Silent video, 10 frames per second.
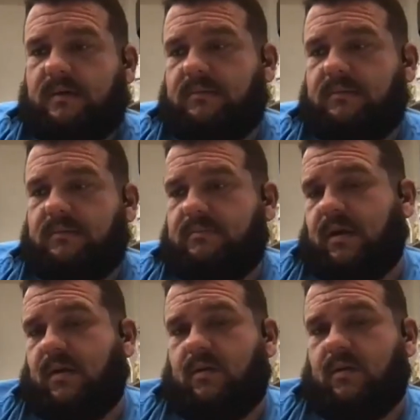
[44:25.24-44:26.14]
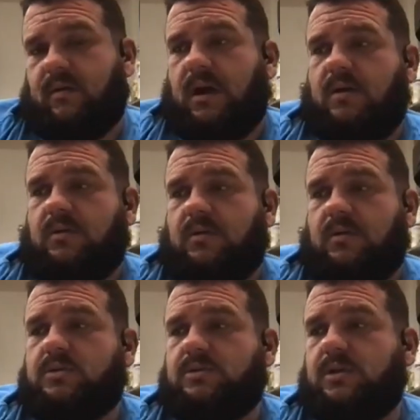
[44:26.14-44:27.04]
I
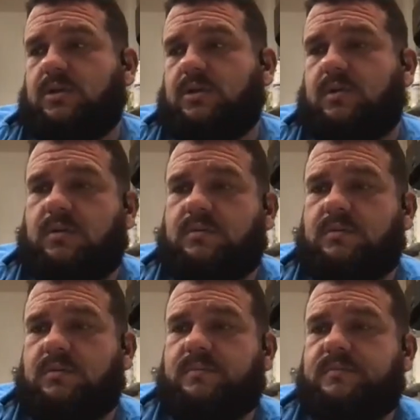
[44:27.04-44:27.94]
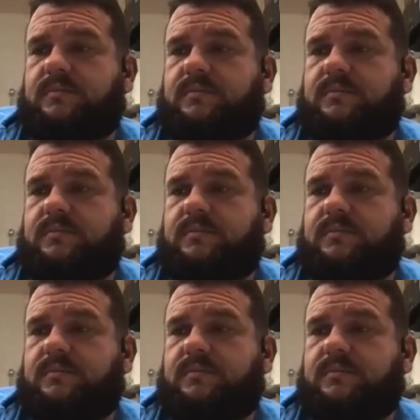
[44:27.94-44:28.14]
don't know what's going on. Face.